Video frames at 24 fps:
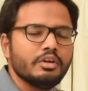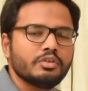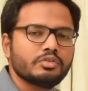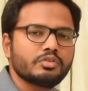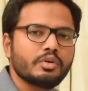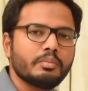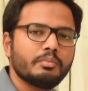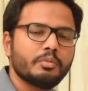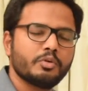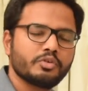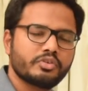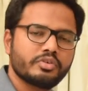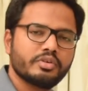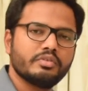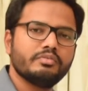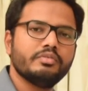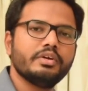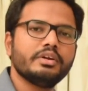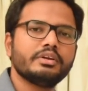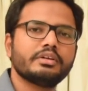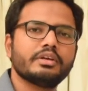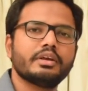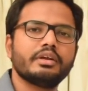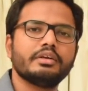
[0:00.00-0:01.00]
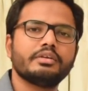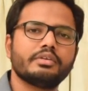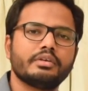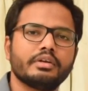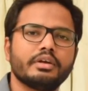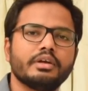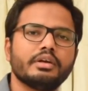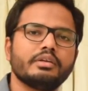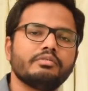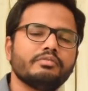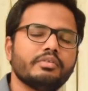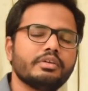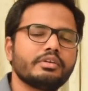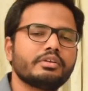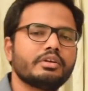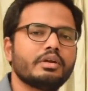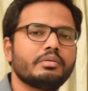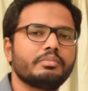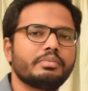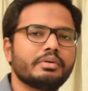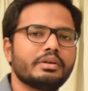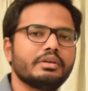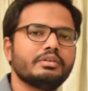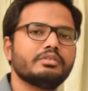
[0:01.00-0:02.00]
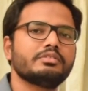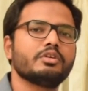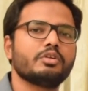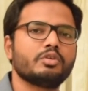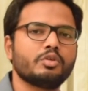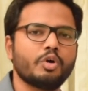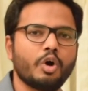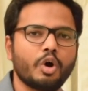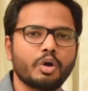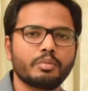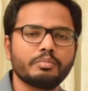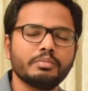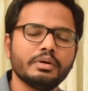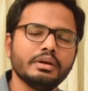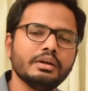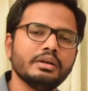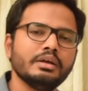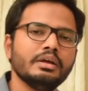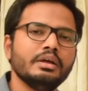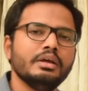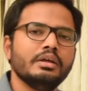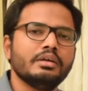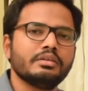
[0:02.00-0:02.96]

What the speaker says: So bush in winter and tree in winter appearance are normal